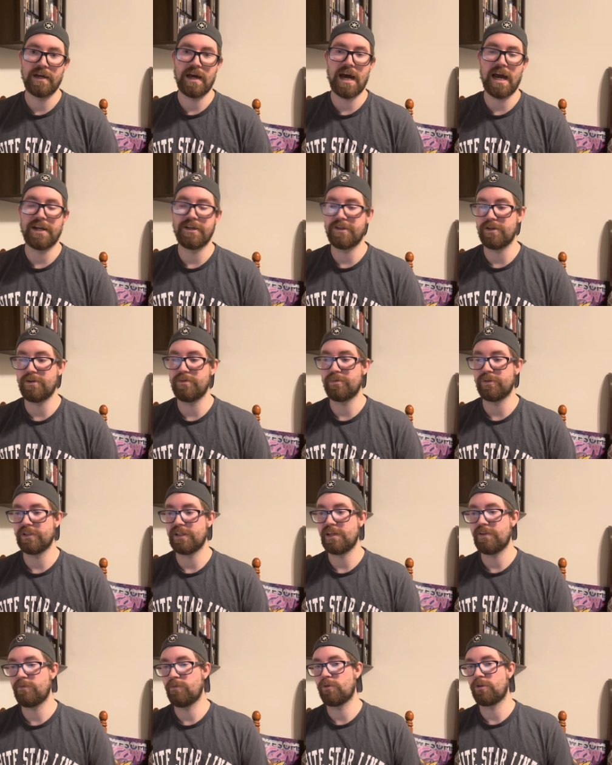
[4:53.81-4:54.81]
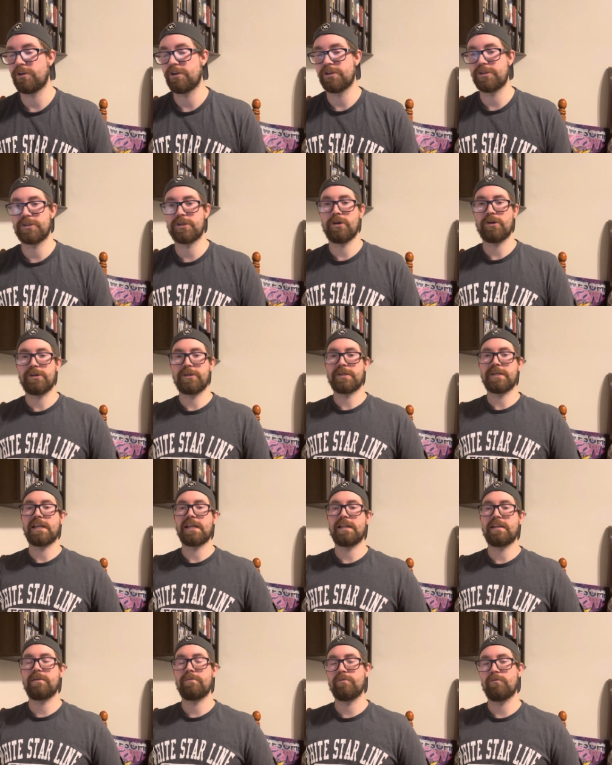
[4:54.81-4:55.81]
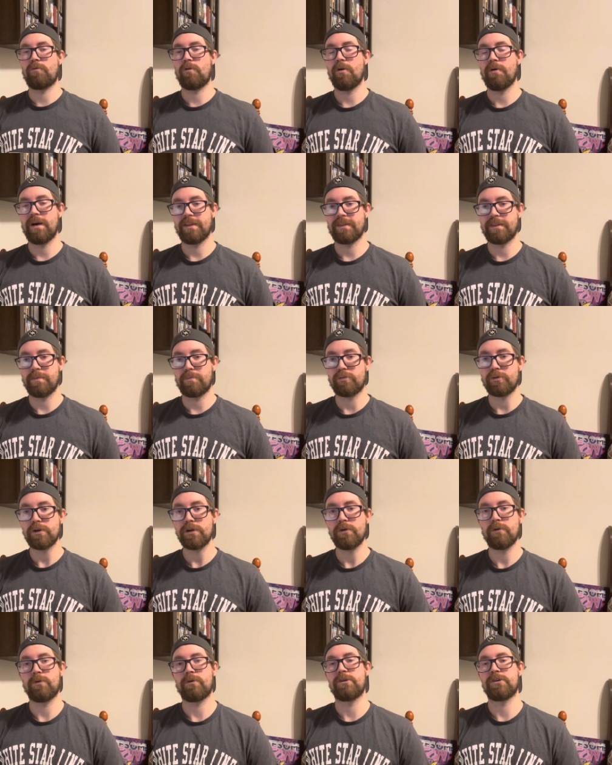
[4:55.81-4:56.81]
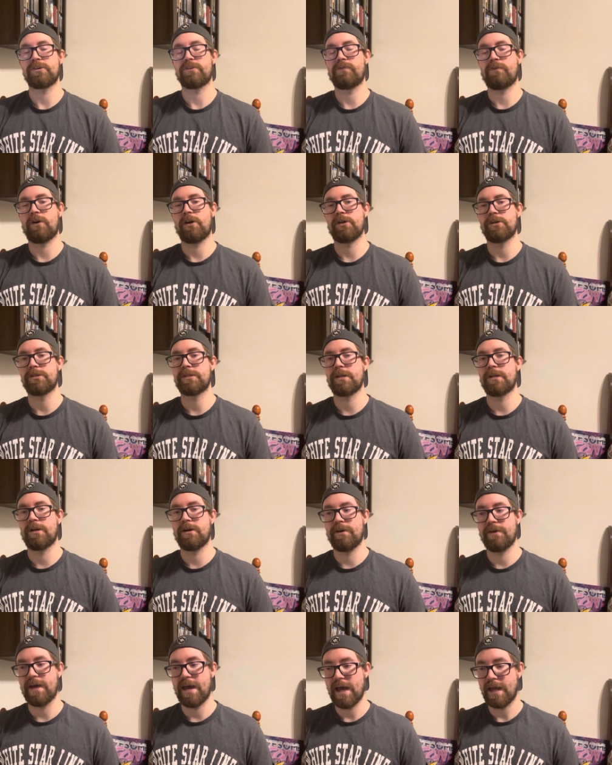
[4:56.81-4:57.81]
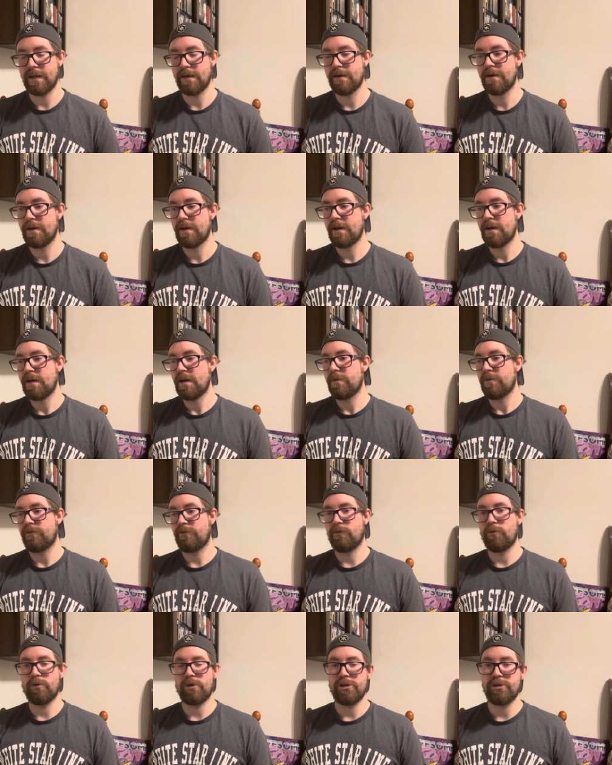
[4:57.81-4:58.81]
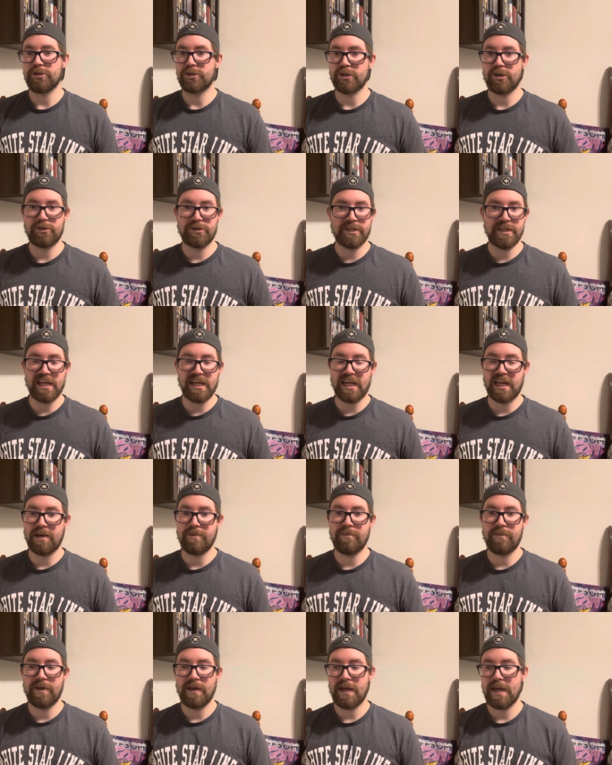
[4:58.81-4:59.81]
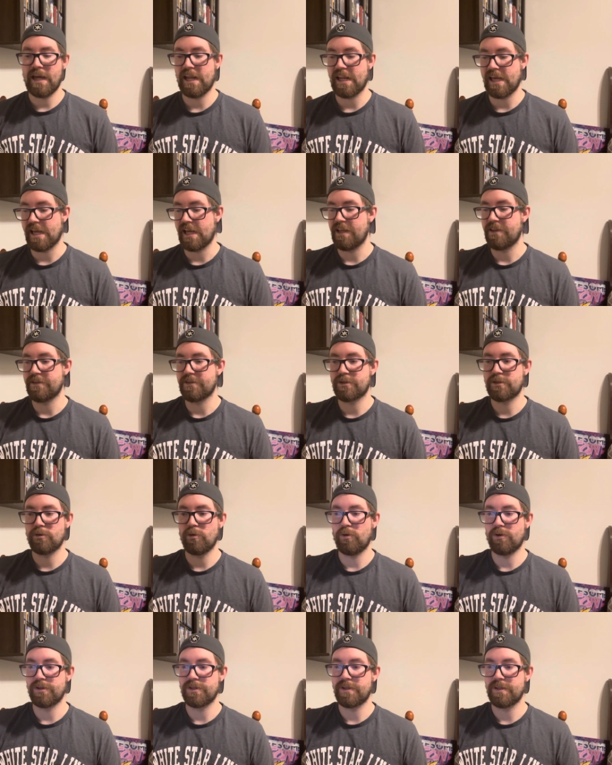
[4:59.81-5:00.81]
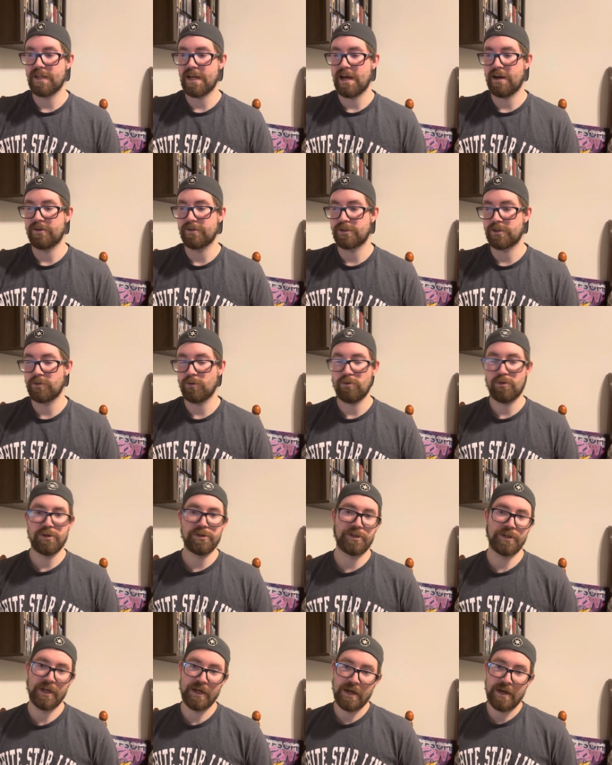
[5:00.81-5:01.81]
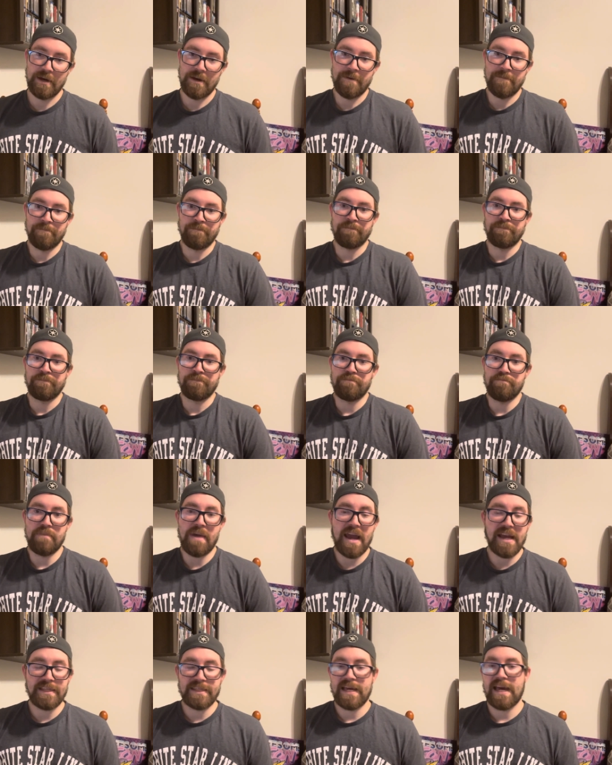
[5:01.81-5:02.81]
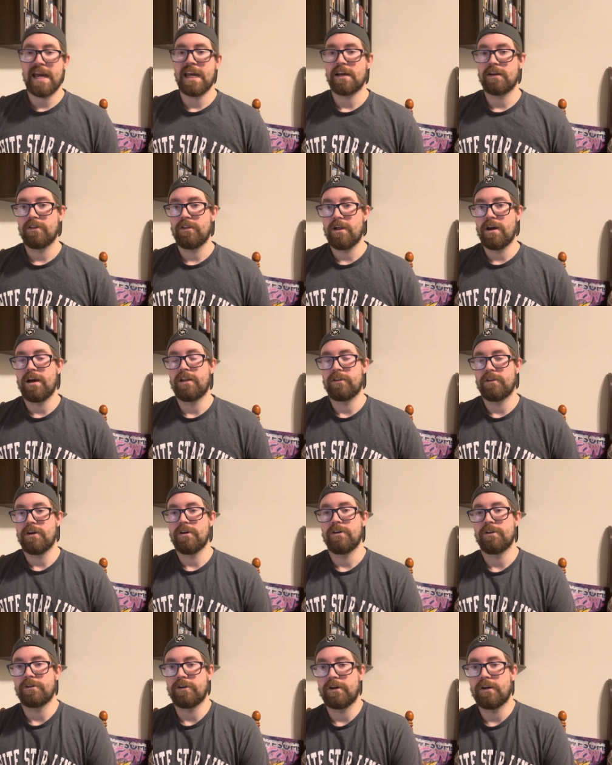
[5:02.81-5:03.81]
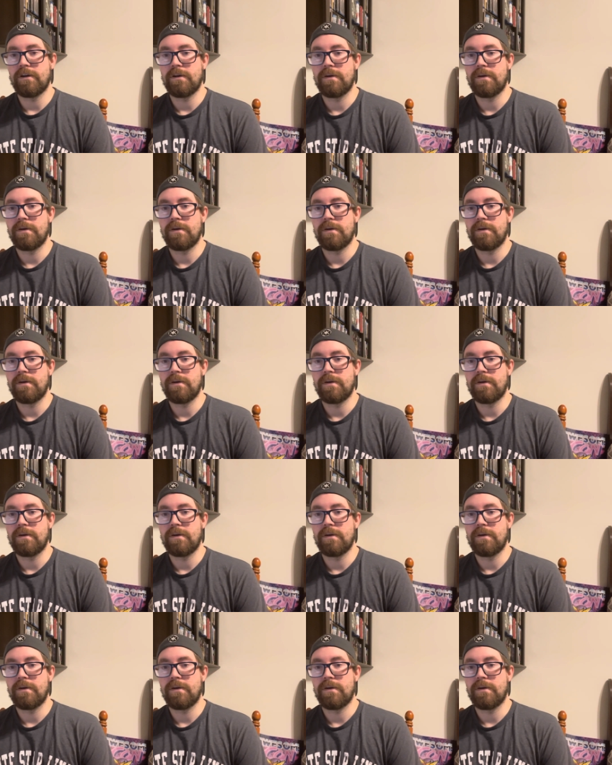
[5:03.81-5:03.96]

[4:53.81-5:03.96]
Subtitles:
I do believe we're going to start seeing them roll out the pre-orders first and all that before you start seeing them any in in stores. Now, stores may take a lot longer.